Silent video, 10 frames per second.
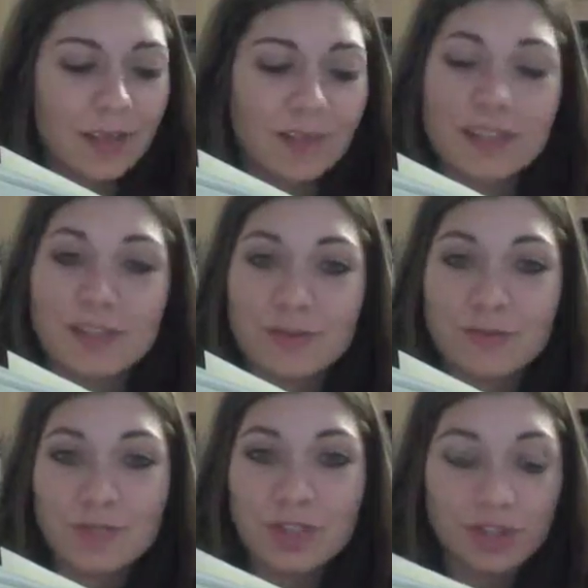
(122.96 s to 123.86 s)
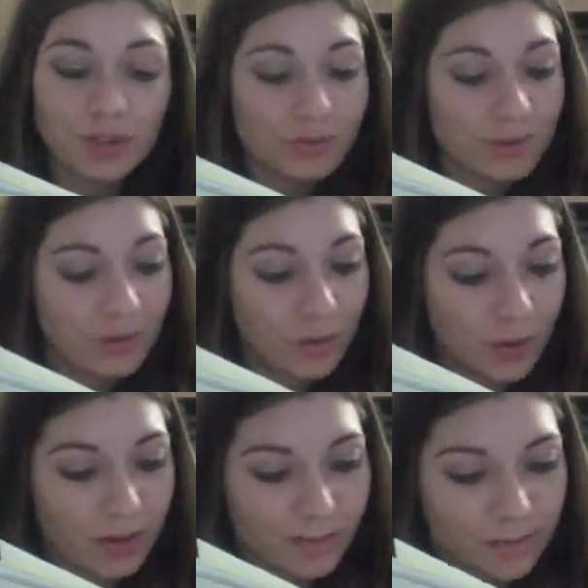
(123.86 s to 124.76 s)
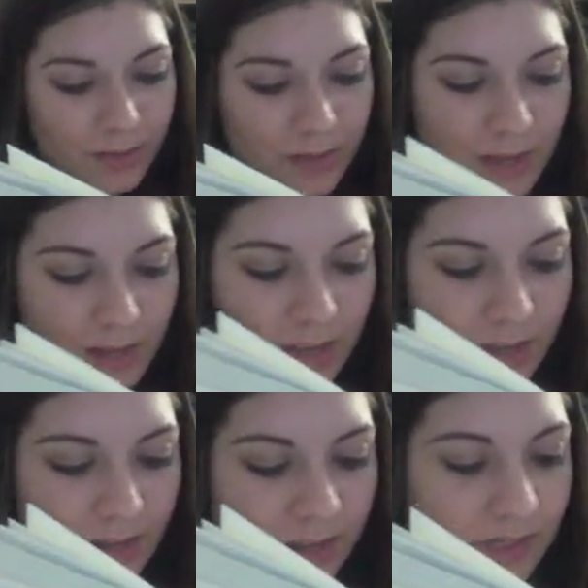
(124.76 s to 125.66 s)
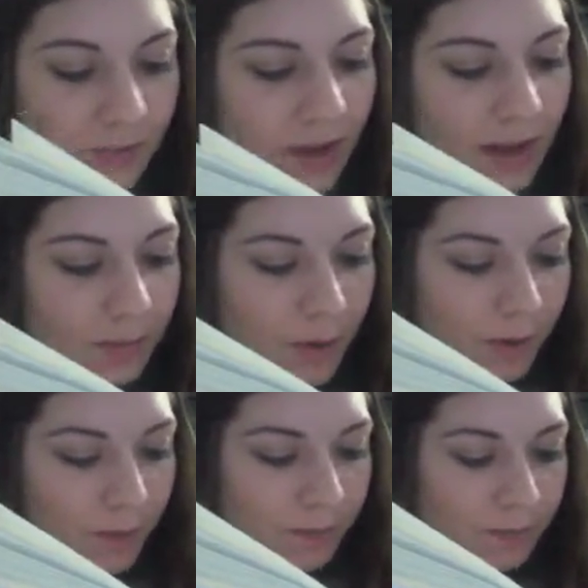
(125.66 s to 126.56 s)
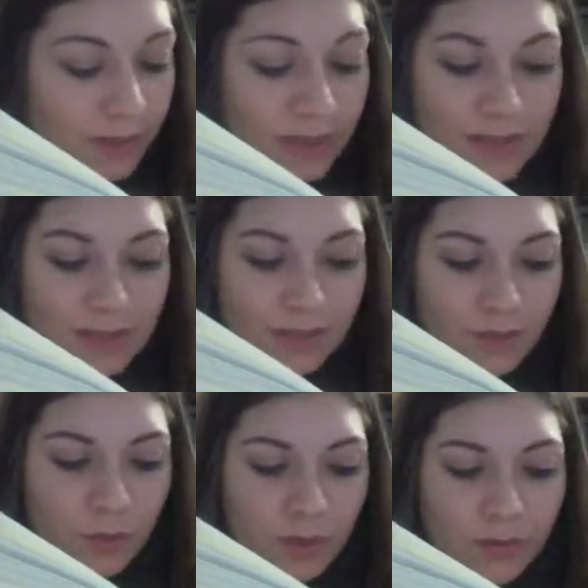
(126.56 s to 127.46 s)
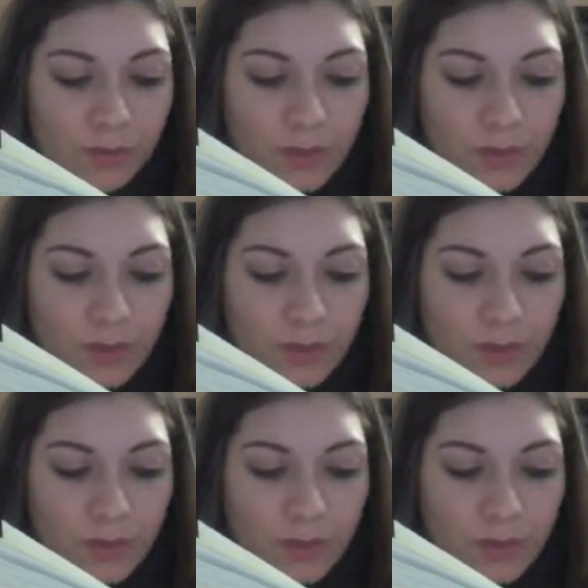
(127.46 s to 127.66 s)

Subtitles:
is. She screws everyone. It's a fine poem, but a deceitful one.